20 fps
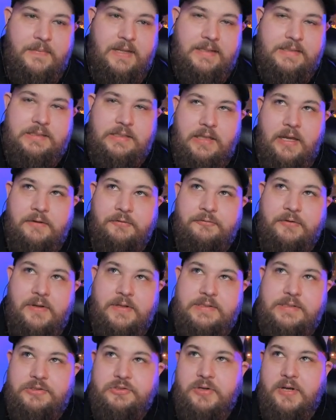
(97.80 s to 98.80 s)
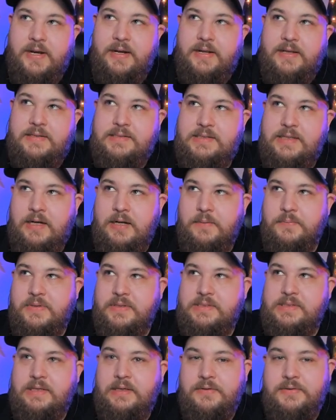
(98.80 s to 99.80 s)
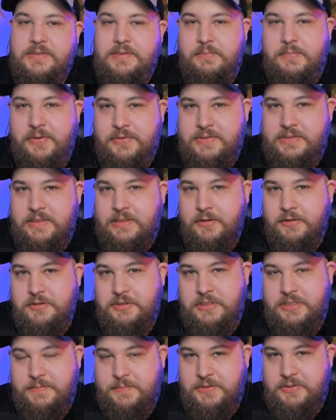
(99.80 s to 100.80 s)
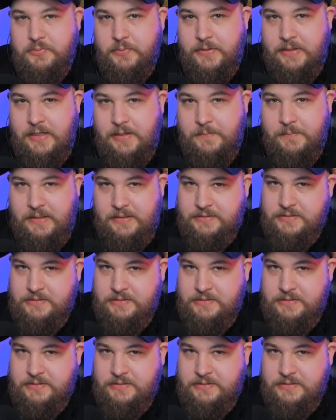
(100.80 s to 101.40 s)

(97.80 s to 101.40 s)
It's a lot of fun to try to set up the skills and build synergies between them